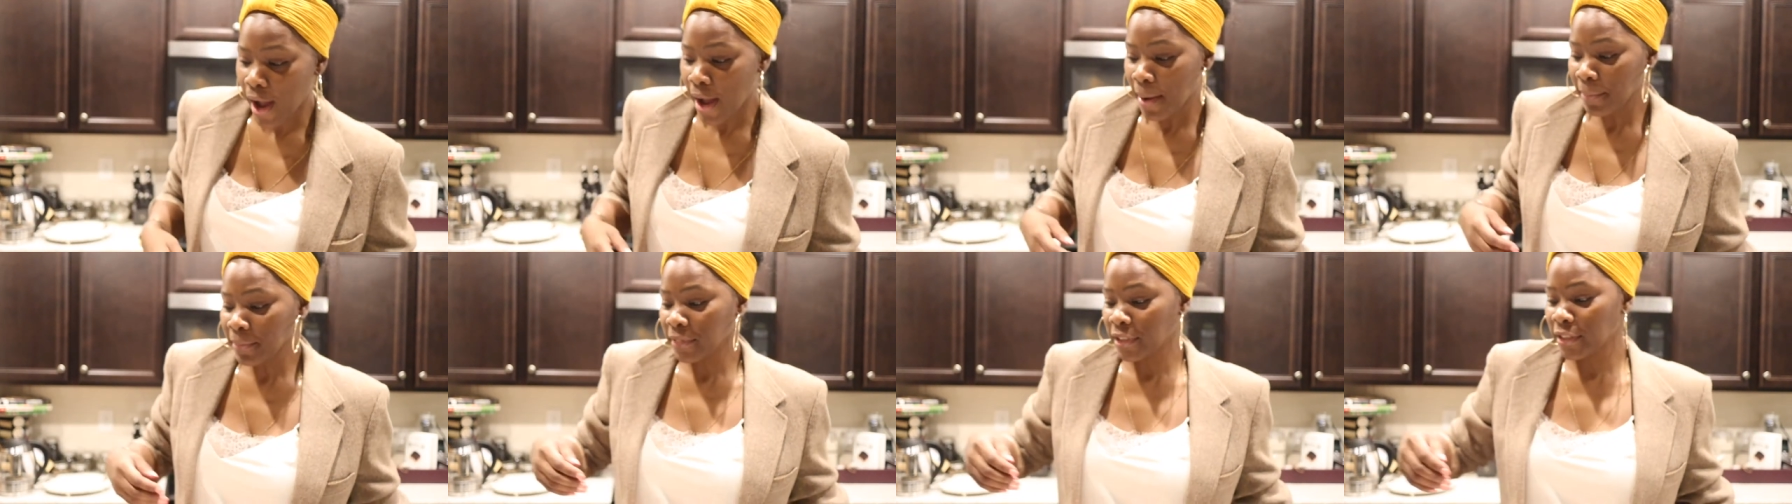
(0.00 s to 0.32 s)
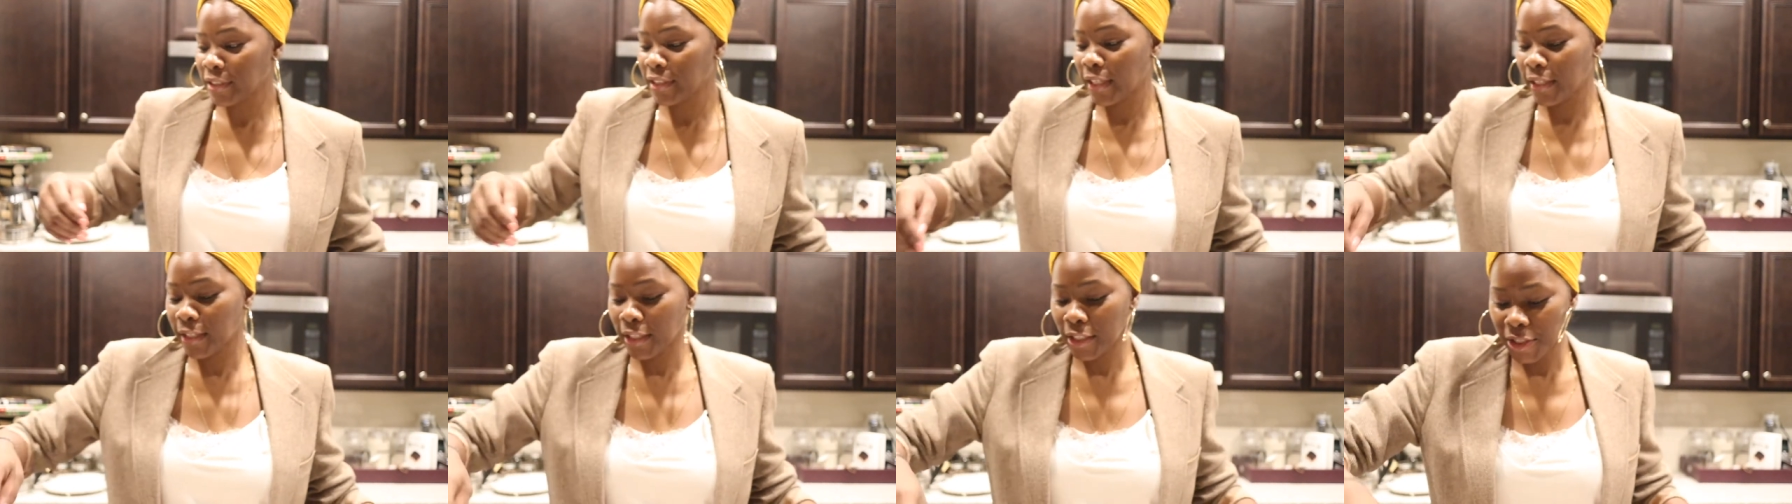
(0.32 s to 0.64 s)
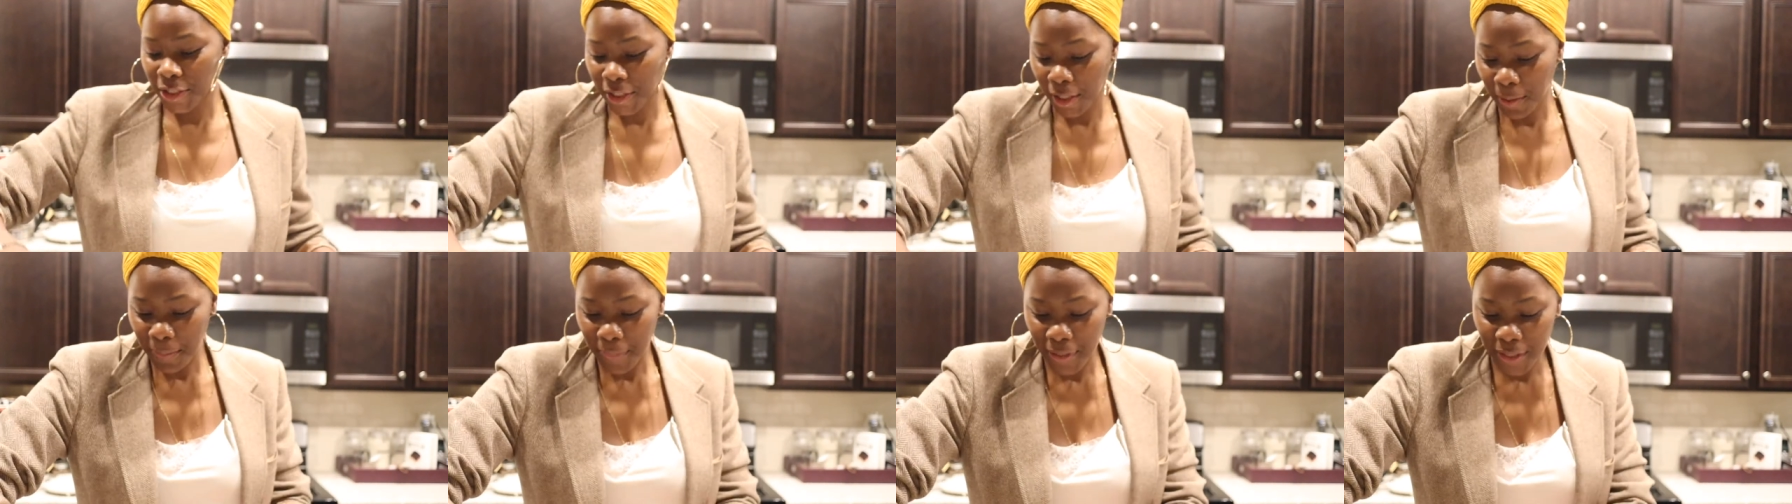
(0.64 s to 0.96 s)
I'm just gonna
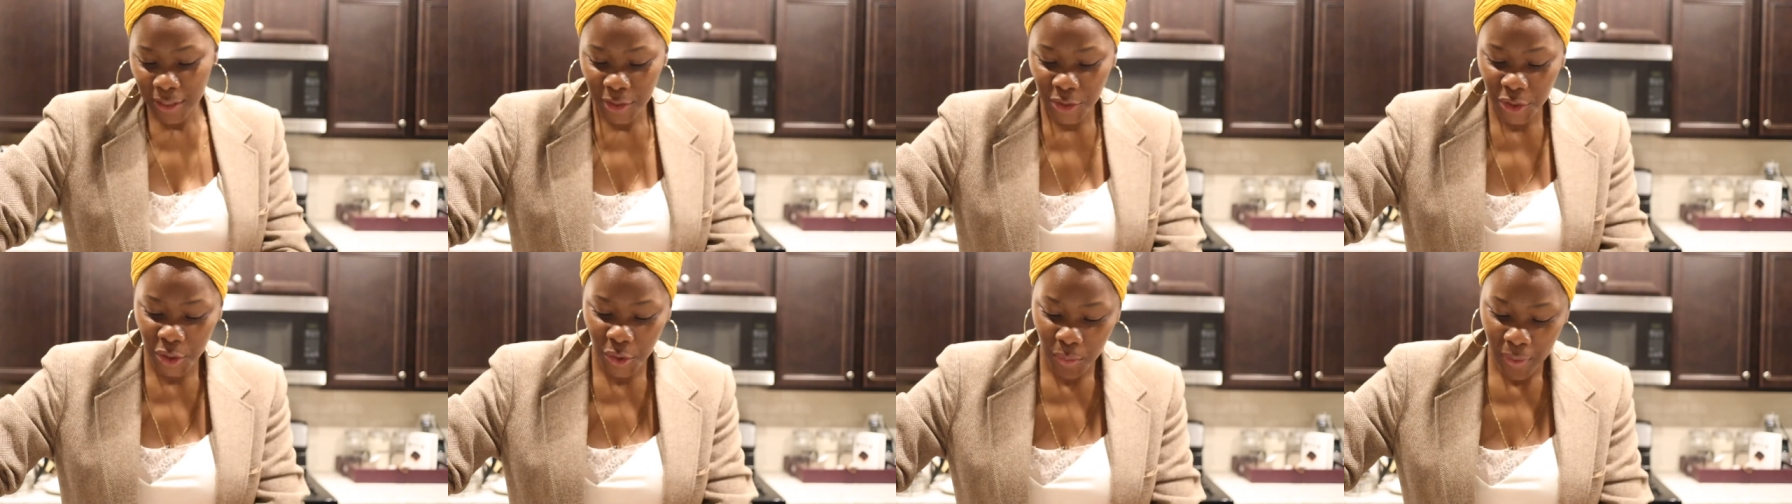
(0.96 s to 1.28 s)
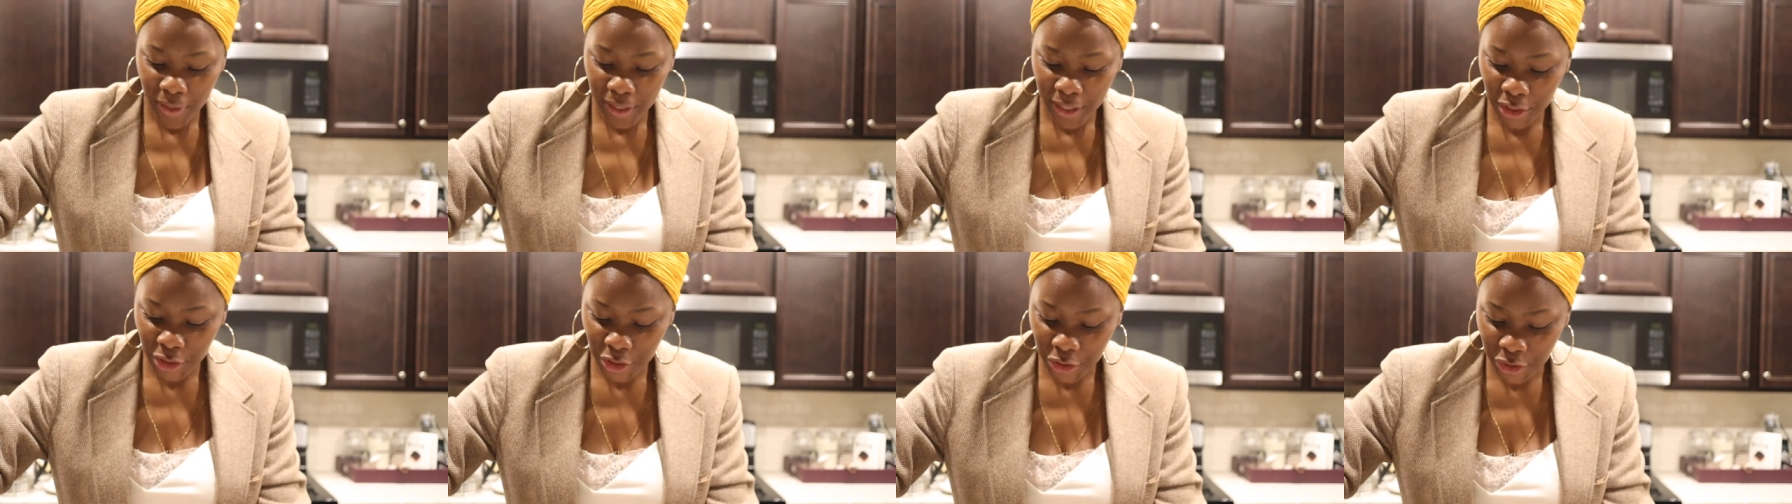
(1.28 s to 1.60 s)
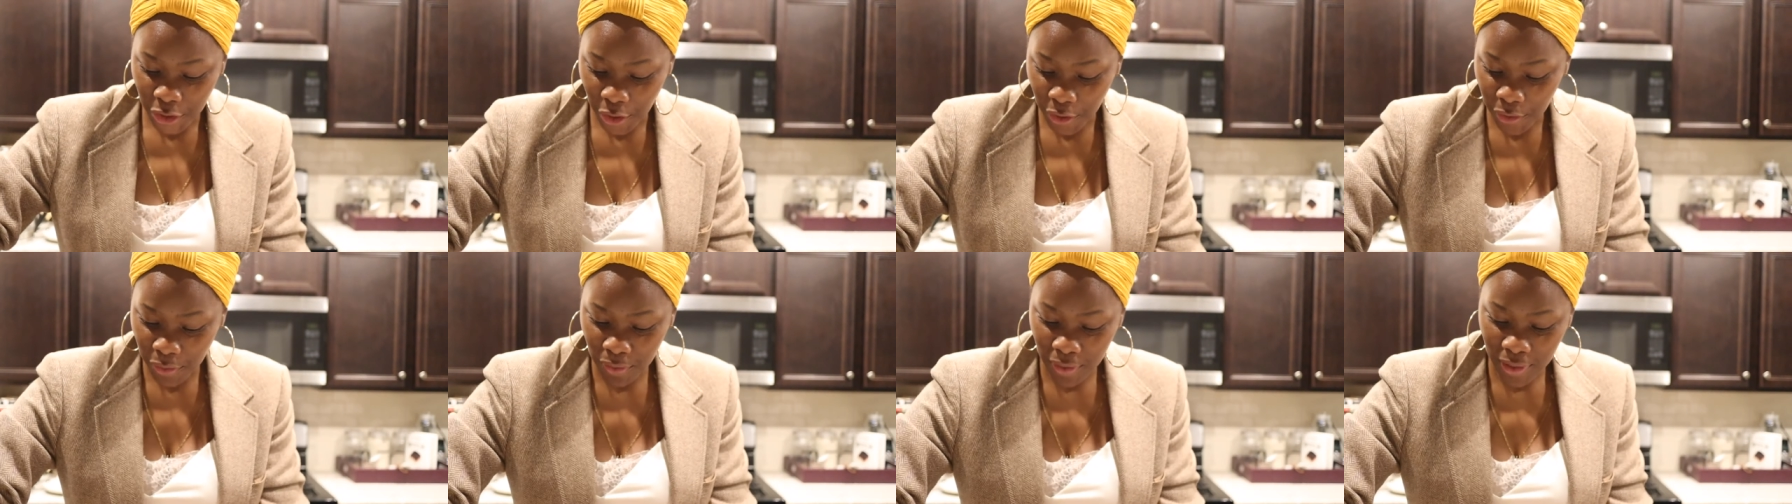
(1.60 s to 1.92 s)
jump into it and
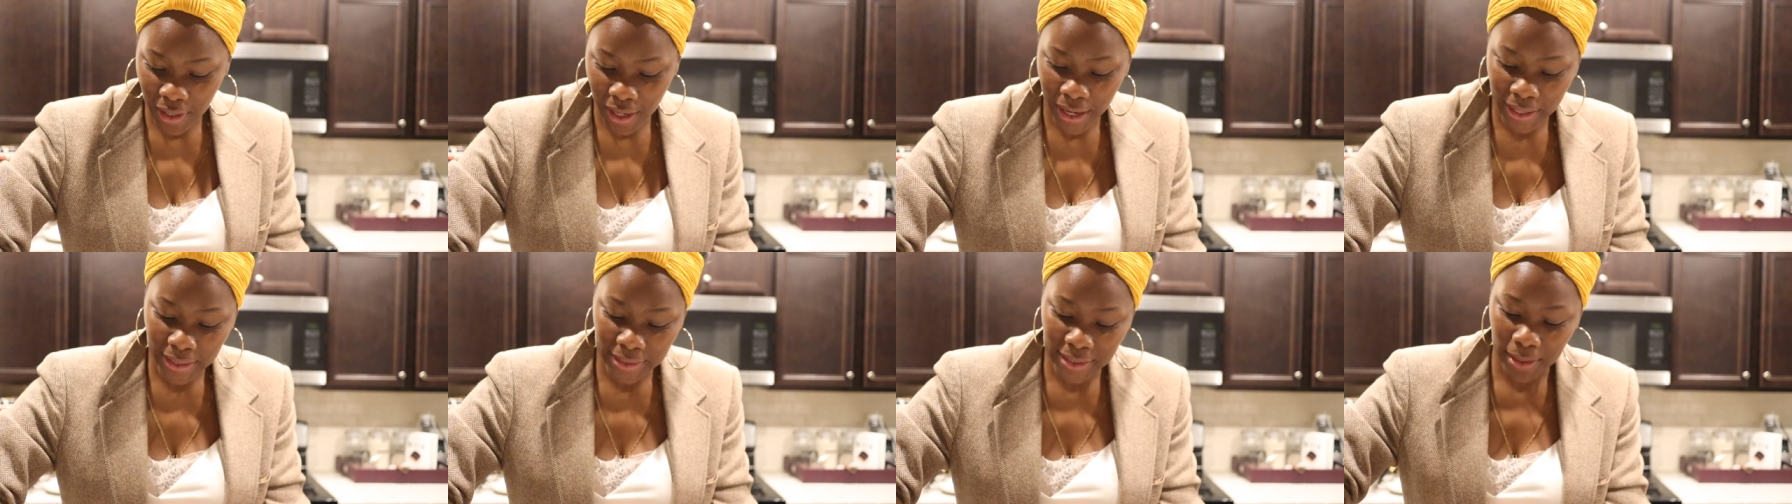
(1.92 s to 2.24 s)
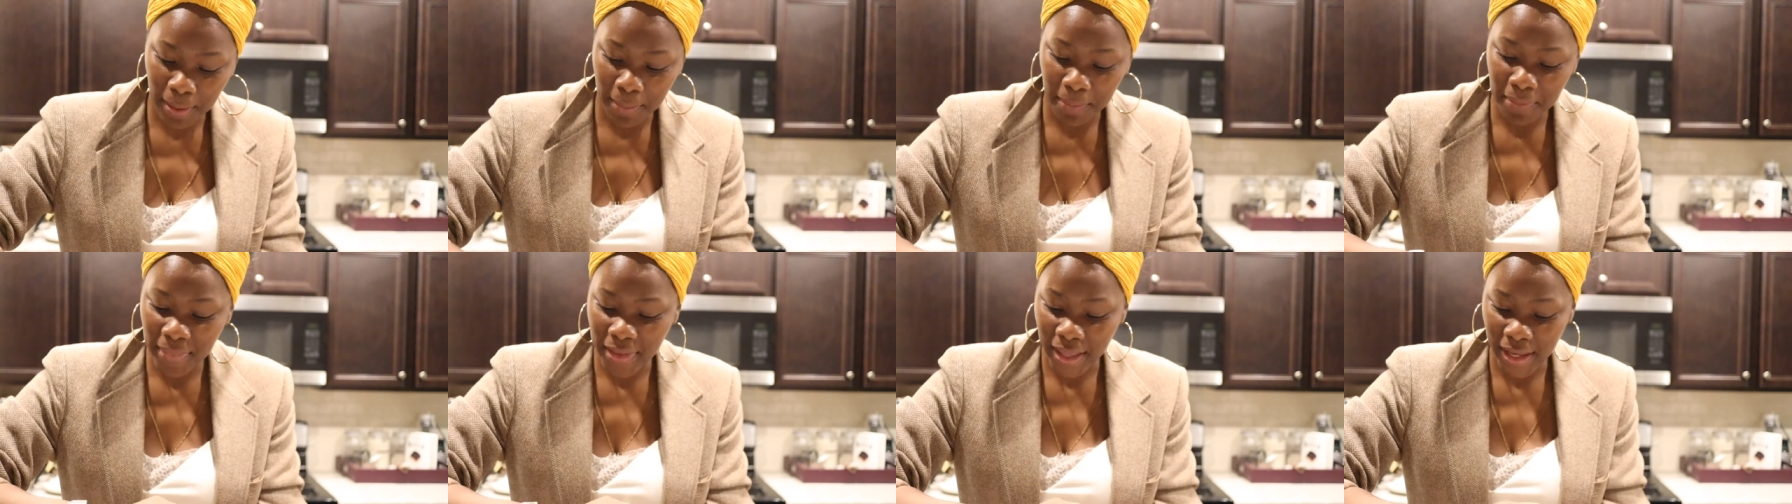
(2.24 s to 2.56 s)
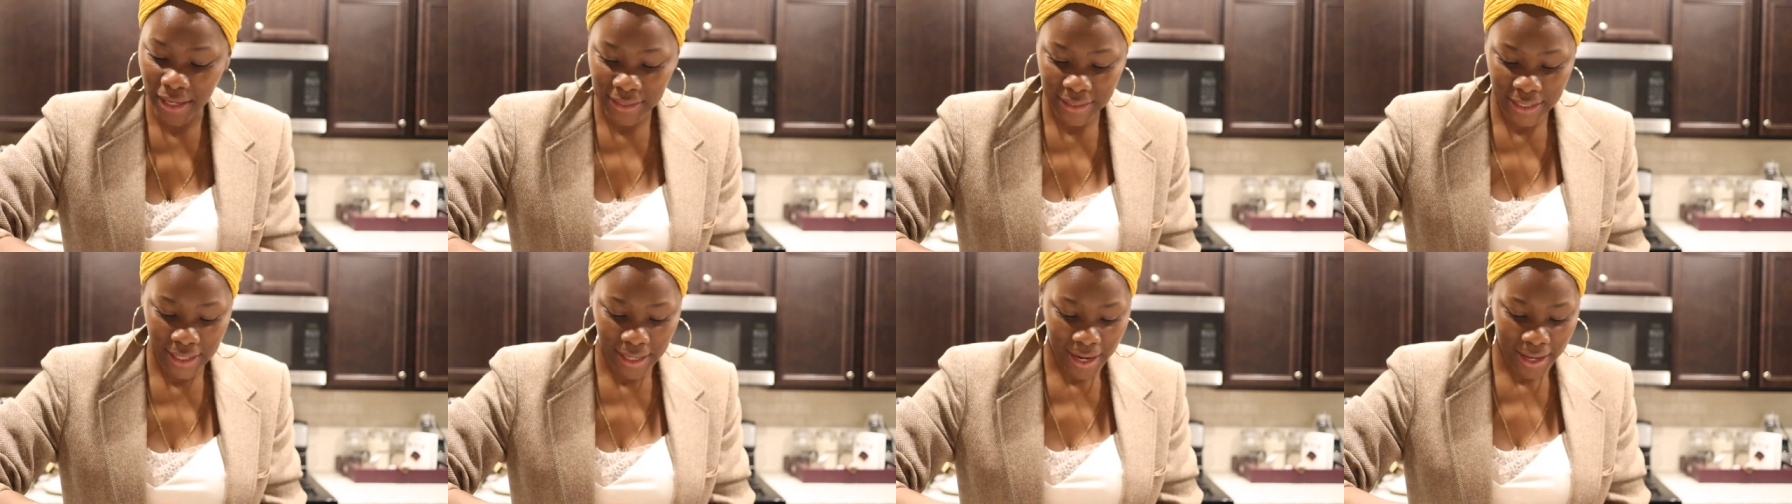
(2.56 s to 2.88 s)
show you guys some
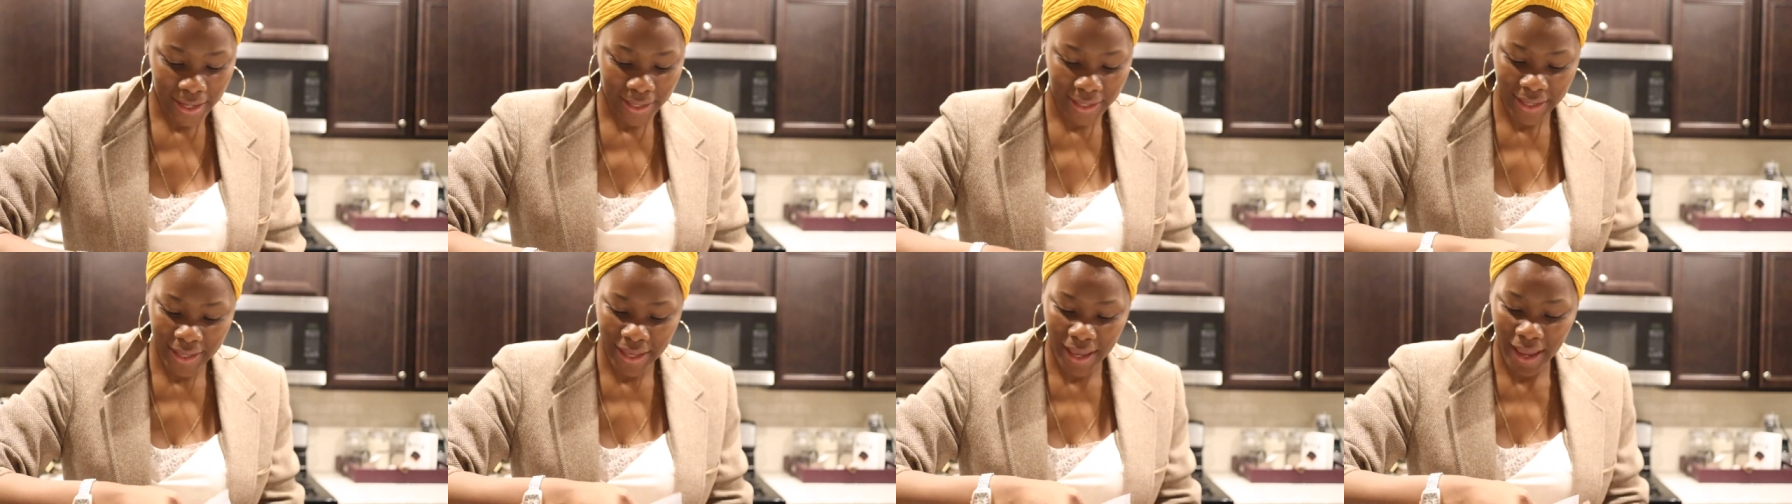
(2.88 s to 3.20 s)
things that I